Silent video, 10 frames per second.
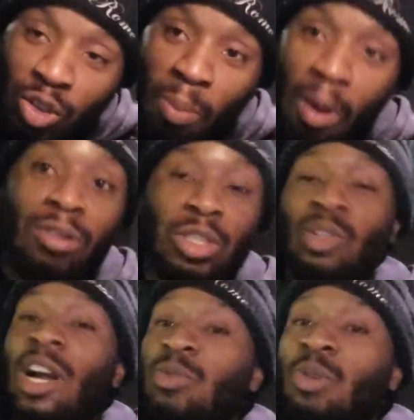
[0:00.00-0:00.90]
tomorrow, so you
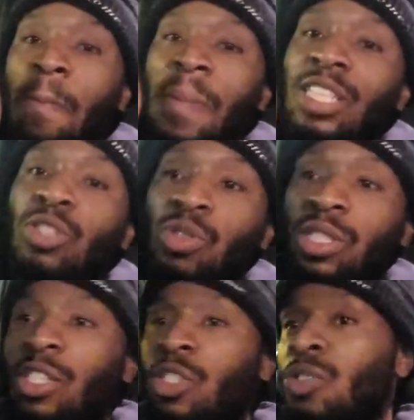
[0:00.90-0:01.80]
guys wanna make sure you
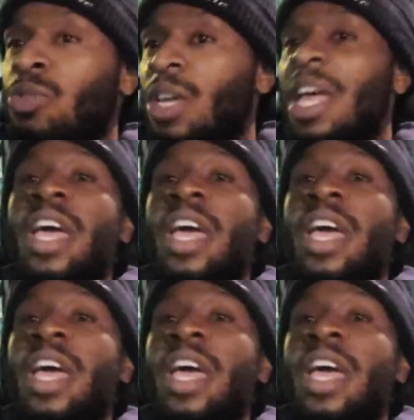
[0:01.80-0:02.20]
stay tuned.